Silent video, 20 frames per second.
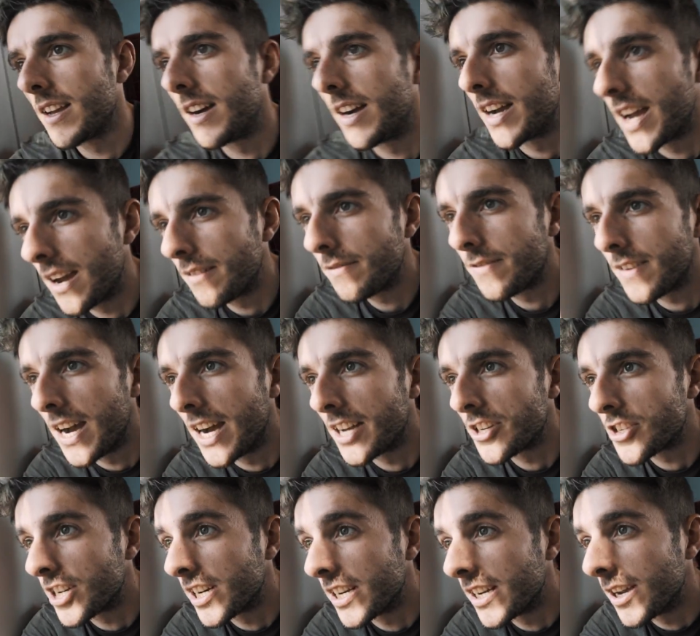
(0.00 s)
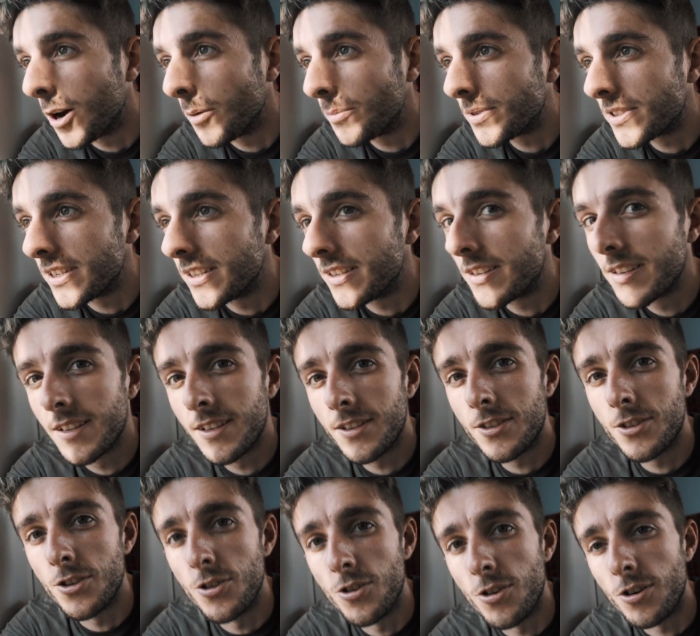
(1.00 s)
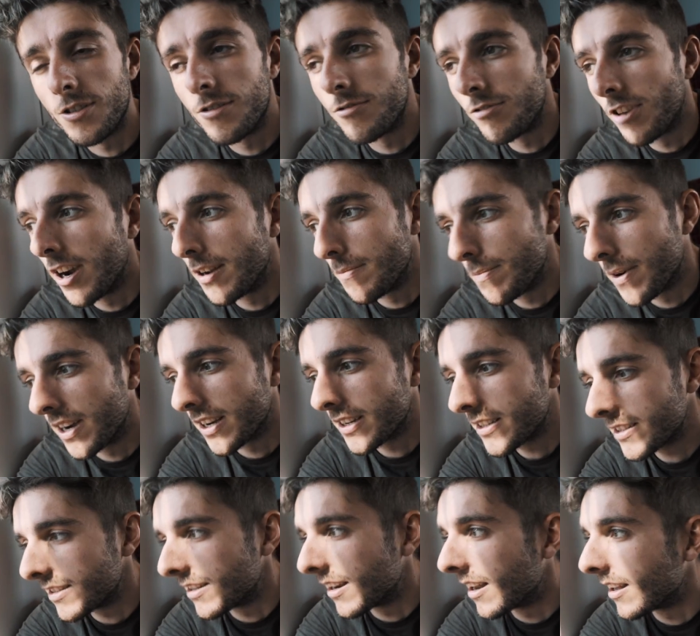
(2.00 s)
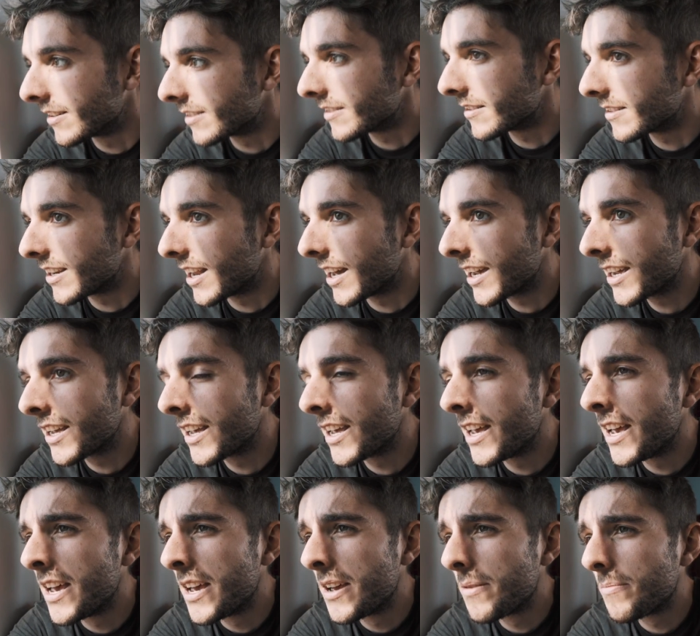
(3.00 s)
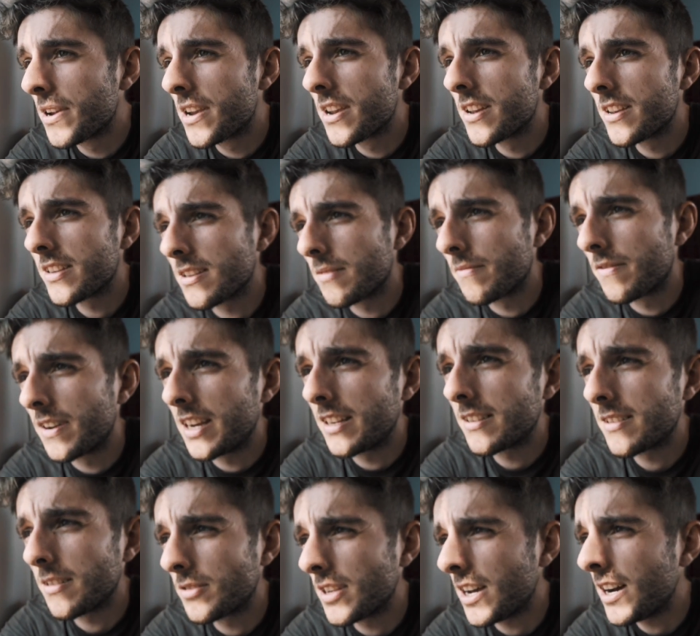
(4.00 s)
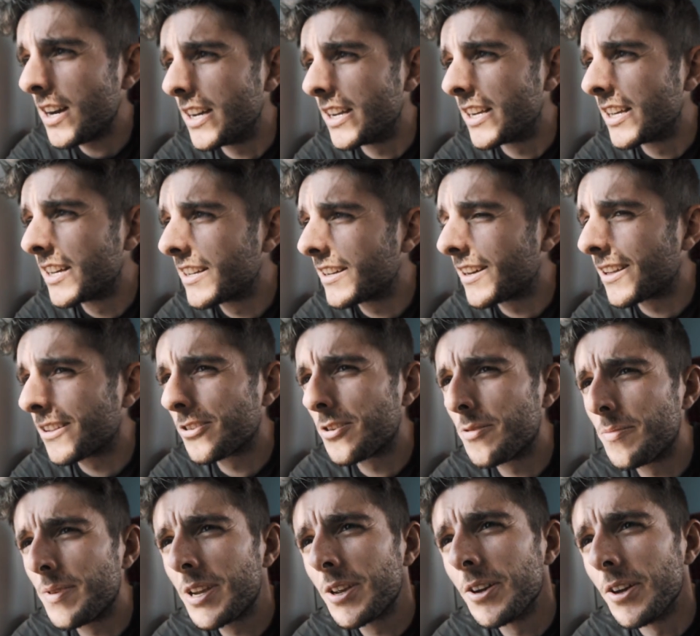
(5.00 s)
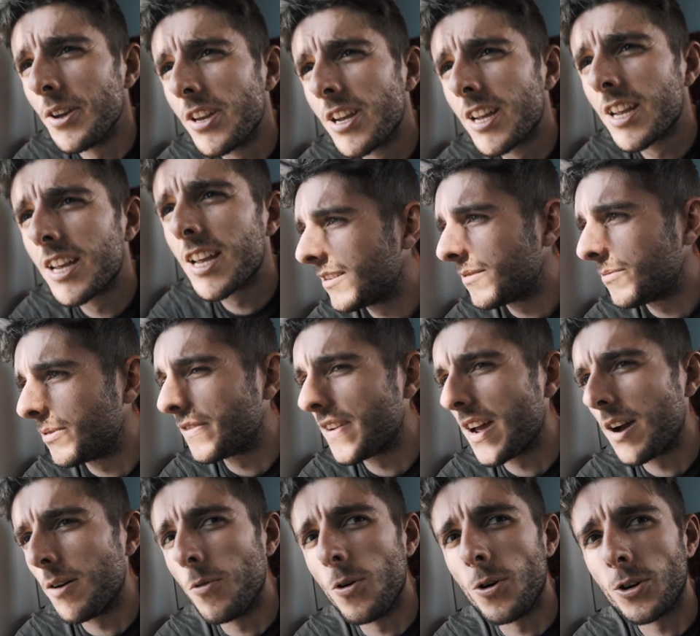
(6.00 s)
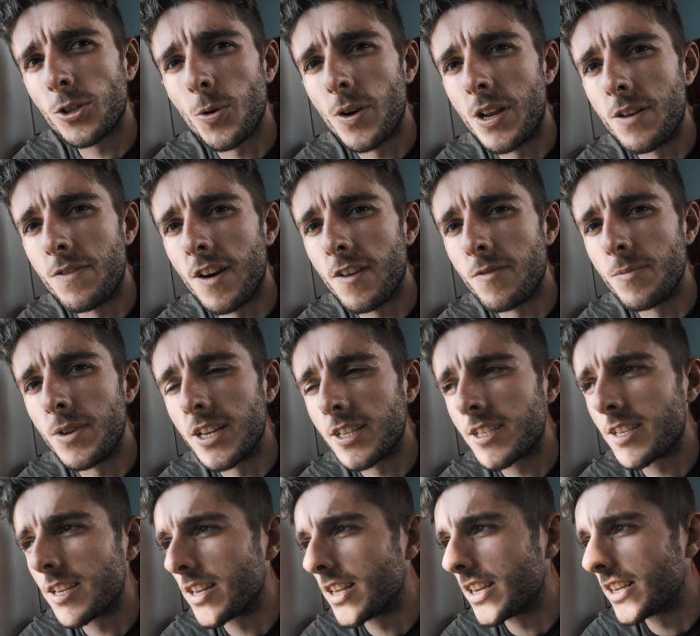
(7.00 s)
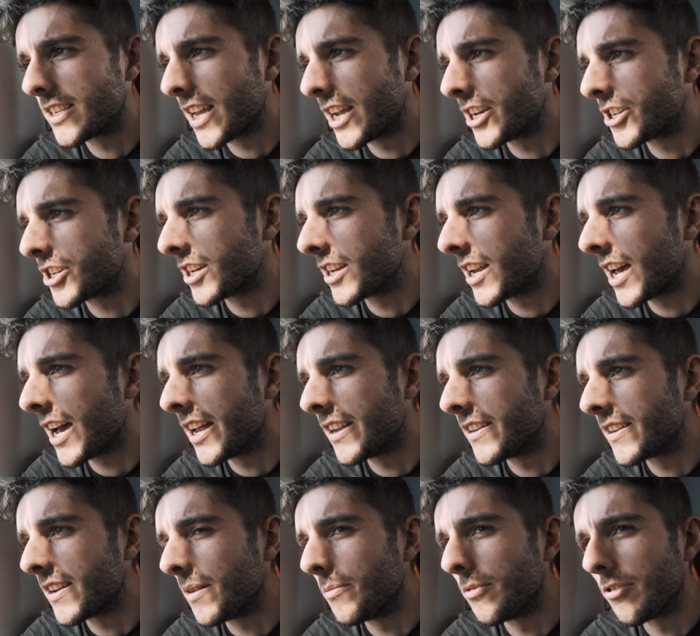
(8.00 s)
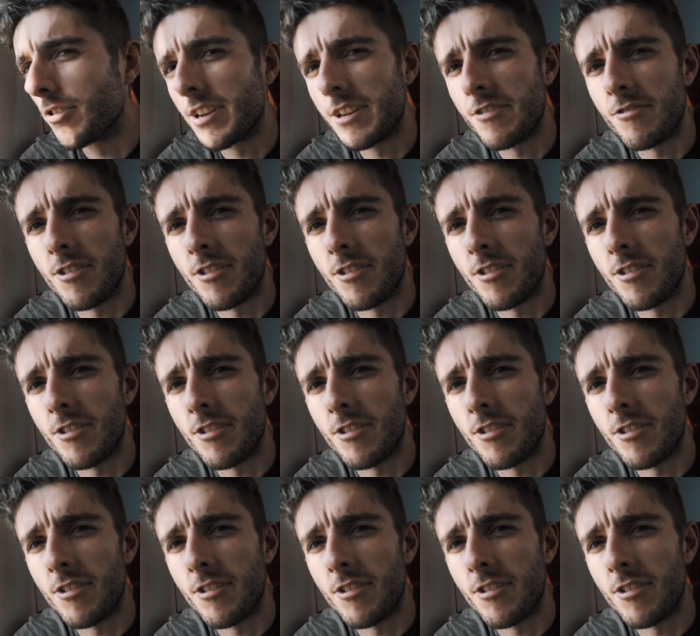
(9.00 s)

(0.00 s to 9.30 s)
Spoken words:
I have actually opted to not ride bikes in London today because I'm feeling so tired. I thought it would be good. We've now walked 25 minutes to the station and I'm already